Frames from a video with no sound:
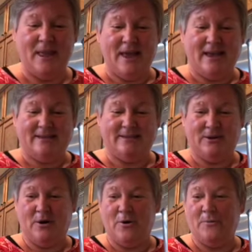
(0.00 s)

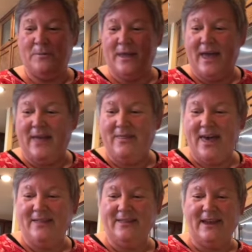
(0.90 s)
So, and
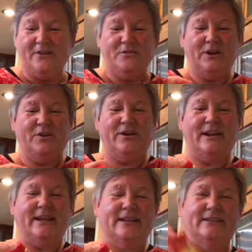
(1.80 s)
then the other
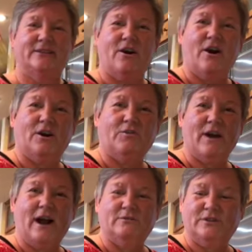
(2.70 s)
ingredients are
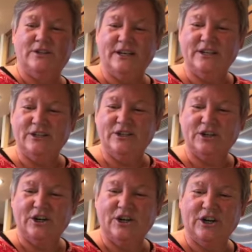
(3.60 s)
ground
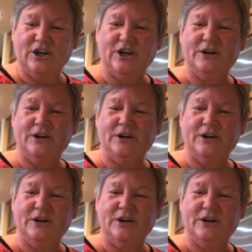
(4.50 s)
ginger,